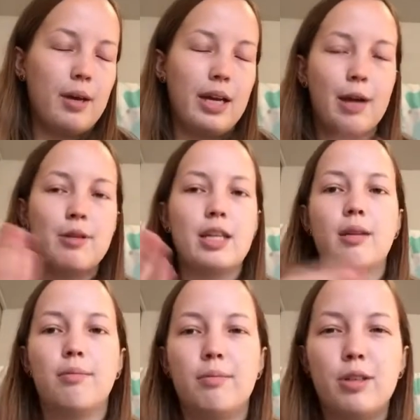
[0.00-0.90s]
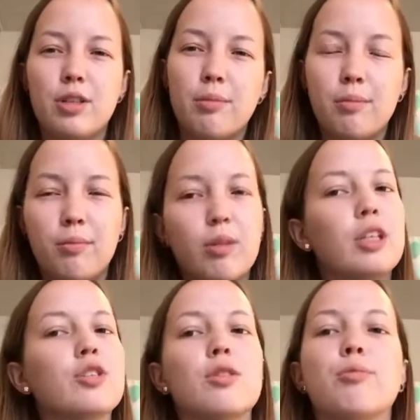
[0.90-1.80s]
And I would take usually a
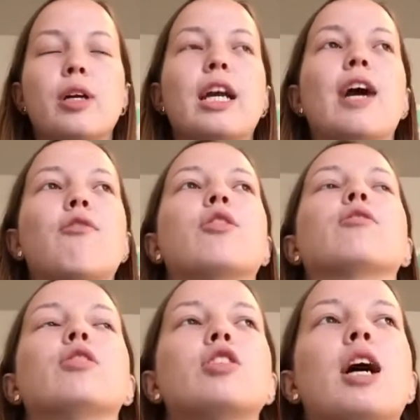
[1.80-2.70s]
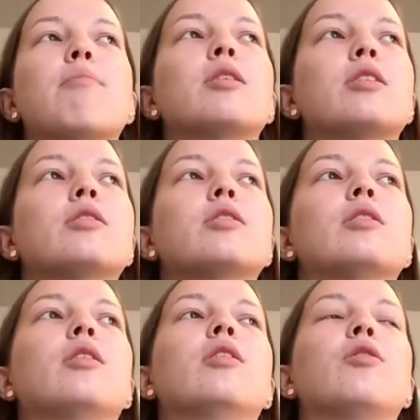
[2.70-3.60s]
really short break halfway through the
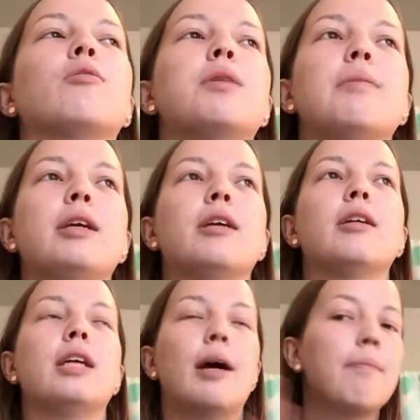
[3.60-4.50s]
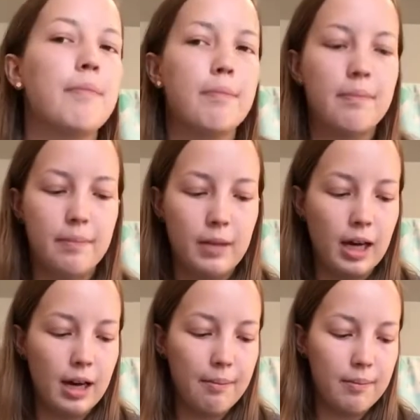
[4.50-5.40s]
chapters, or maybe, get
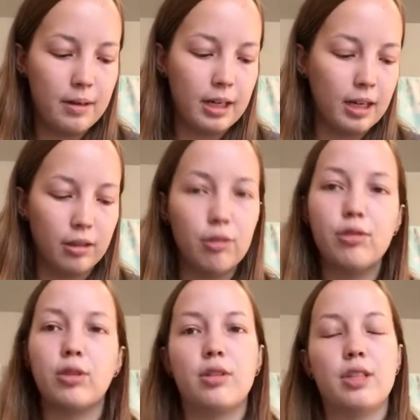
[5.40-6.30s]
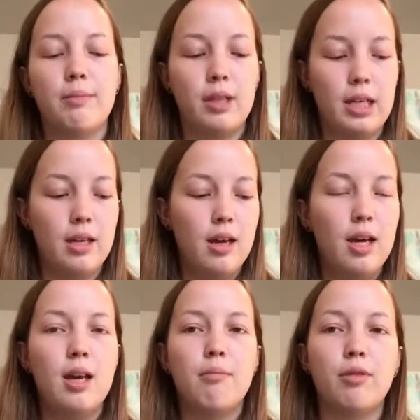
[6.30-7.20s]
a little food or something
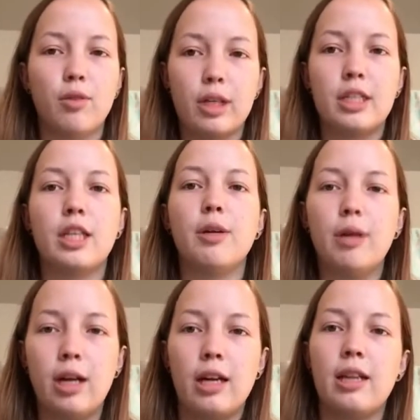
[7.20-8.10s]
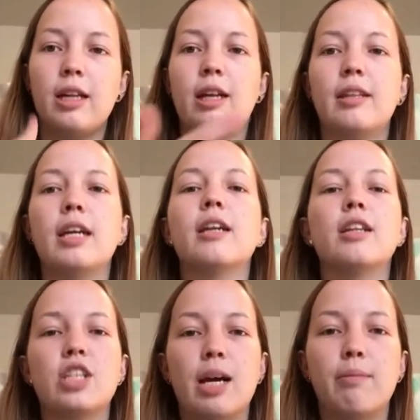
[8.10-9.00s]
before continuing on, and then at the end
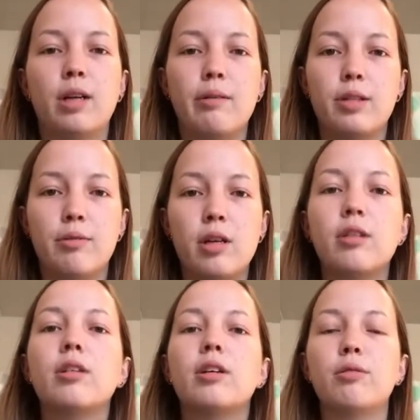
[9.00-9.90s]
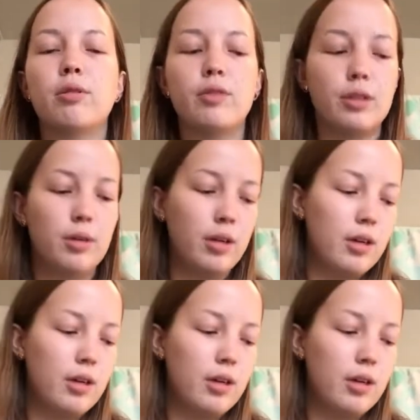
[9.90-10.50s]
of the chapter I would do another little review.